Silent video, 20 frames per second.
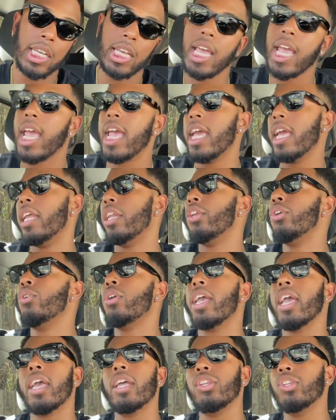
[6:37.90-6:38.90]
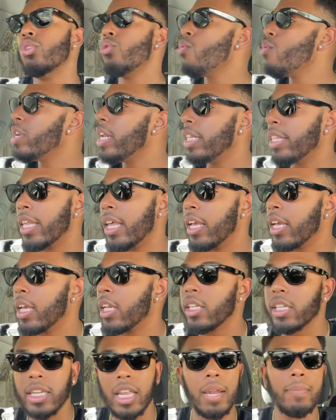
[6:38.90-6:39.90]
And you can't do anything
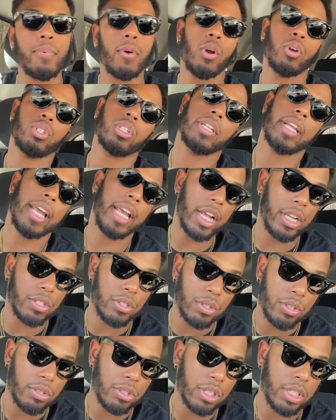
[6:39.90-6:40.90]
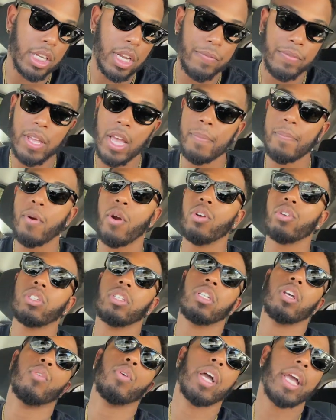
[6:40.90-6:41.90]
until that person answers. And if that person
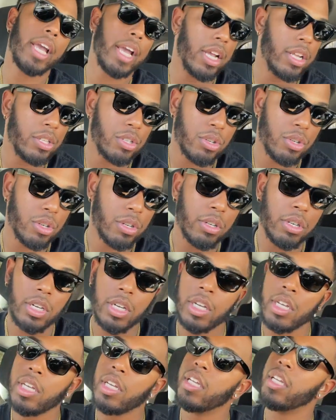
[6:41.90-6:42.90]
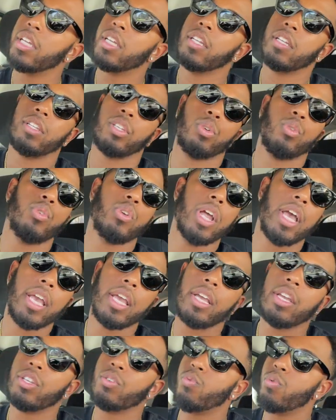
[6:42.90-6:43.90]
don't answer, two
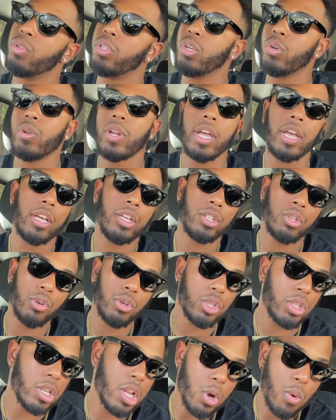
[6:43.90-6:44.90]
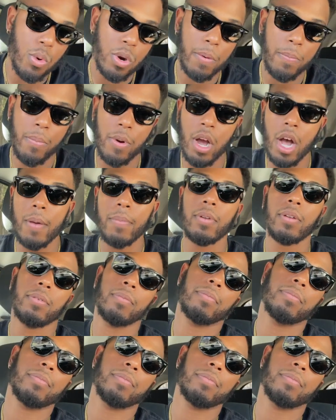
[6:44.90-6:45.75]
days, well, two days, you're stuck with a problem.